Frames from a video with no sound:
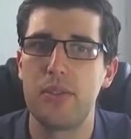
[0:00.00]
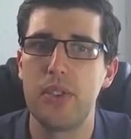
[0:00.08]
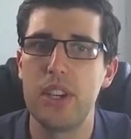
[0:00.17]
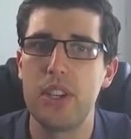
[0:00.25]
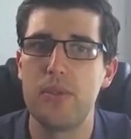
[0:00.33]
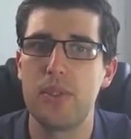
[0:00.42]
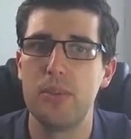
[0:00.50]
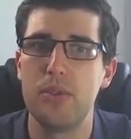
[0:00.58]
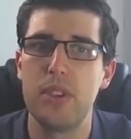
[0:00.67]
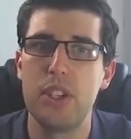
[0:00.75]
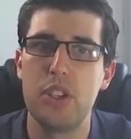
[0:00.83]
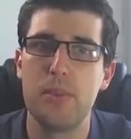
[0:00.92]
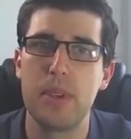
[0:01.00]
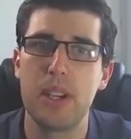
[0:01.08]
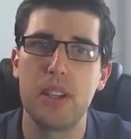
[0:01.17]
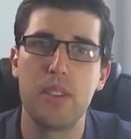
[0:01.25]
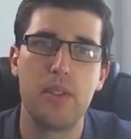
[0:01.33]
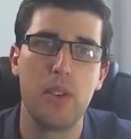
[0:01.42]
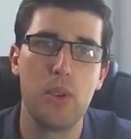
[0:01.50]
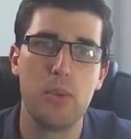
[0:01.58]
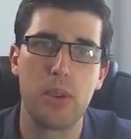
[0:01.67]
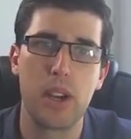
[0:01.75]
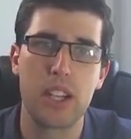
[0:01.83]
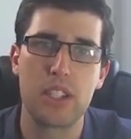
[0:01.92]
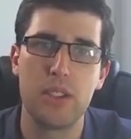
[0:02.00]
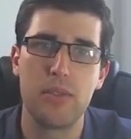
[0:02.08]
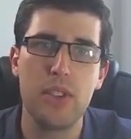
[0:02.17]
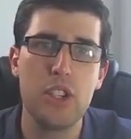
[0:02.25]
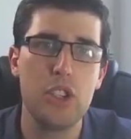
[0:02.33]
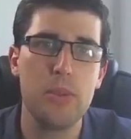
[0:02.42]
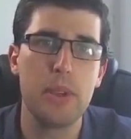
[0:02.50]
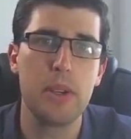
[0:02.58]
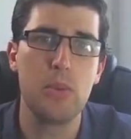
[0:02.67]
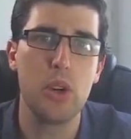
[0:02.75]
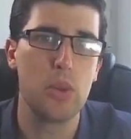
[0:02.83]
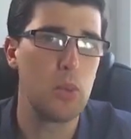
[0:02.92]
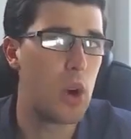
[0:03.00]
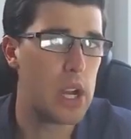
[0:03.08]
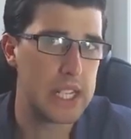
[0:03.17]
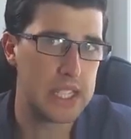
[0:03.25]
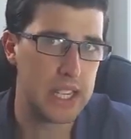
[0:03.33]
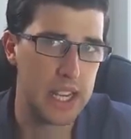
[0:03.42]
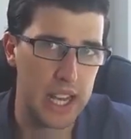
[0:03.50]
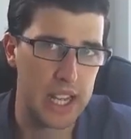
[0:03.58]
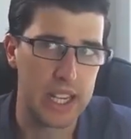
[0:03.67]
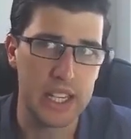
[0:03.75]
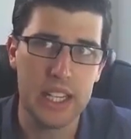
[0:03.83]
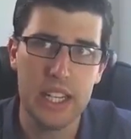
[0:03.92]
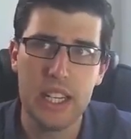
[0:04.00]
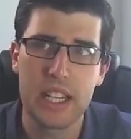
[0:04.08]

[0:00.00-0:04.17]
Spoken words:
to from free shipping for all products to free shipping worldwide today.